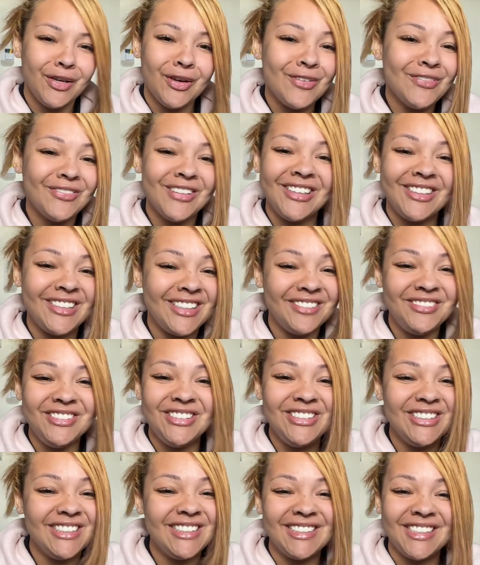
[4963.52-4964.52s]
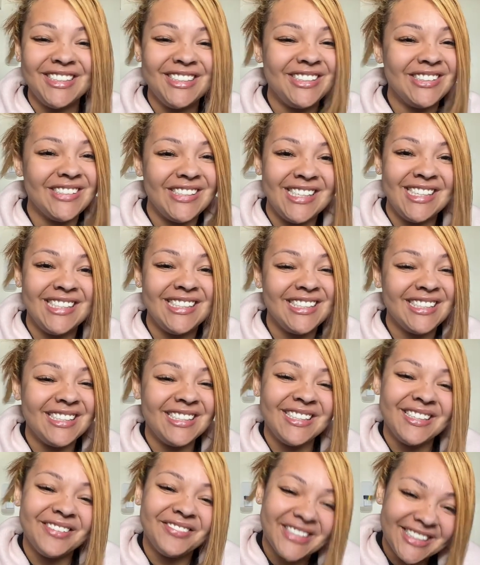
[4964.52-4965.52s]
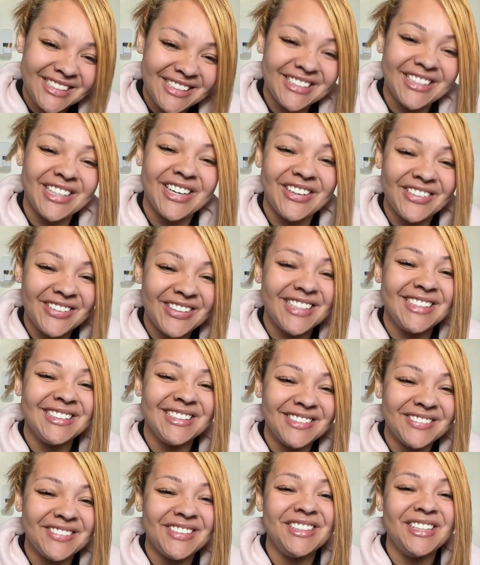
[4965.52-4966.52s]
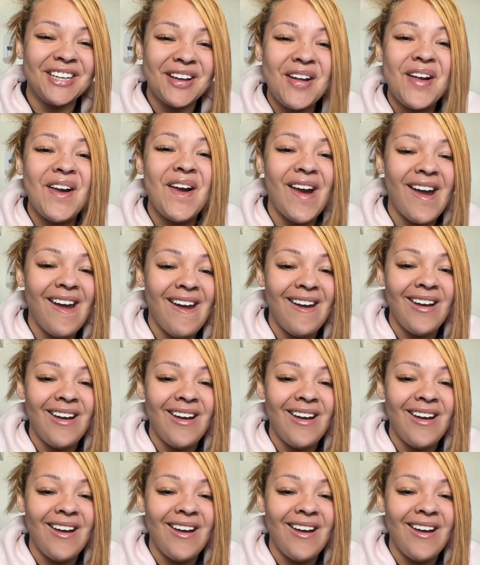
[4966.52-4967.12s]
And don't worry, if you just entering into the Da Vinci Code, guess what?